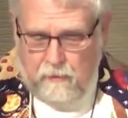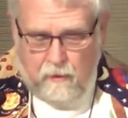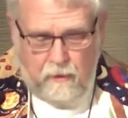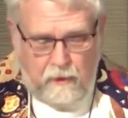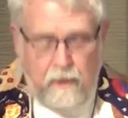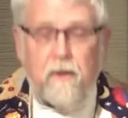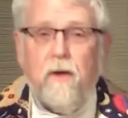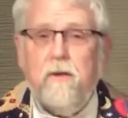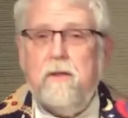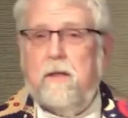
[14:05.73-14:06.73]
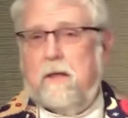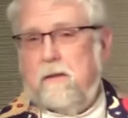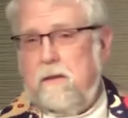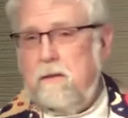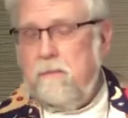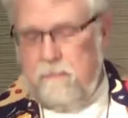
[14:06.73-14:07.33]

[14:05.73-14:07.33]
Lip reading: All I know is this.